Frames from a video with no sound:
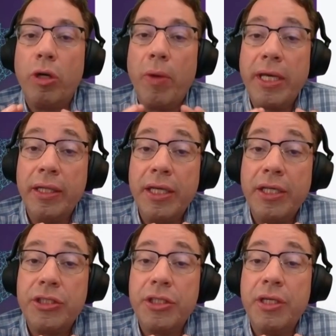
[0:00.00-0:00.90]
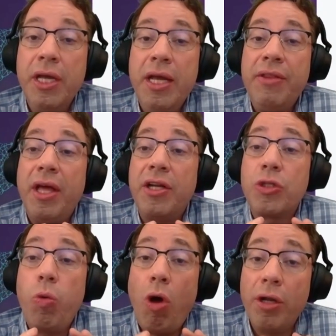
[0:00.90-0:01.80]
And the example from
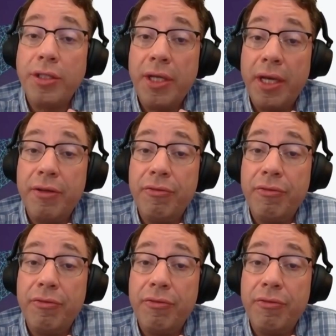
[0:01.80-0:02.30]
WCLAP is,